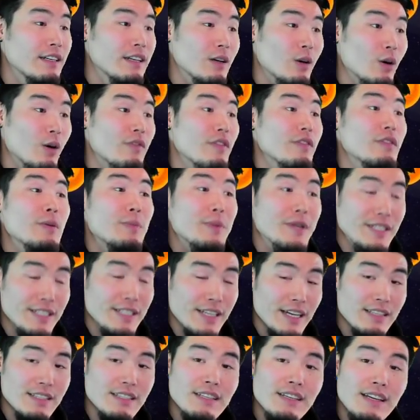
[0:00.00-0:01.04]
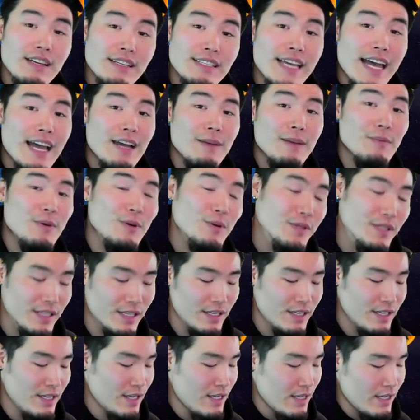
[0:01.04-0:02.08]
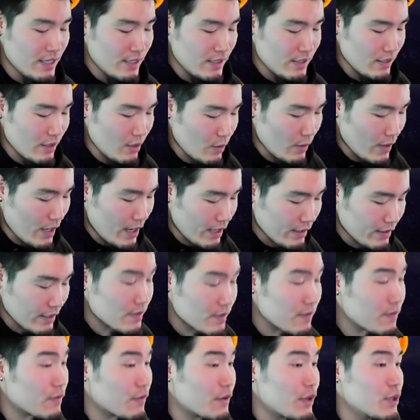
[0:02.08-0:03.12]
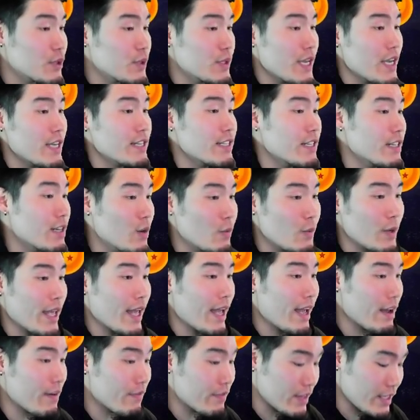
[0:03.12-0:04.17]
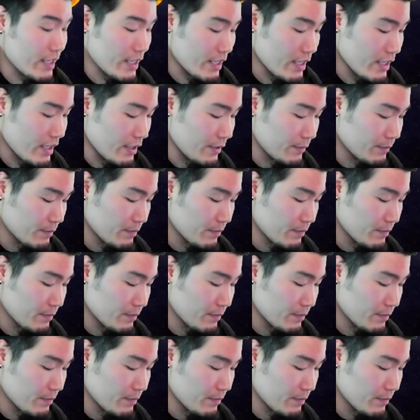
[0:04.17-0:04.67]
or 50% attack boost. So on this first rotation, we have the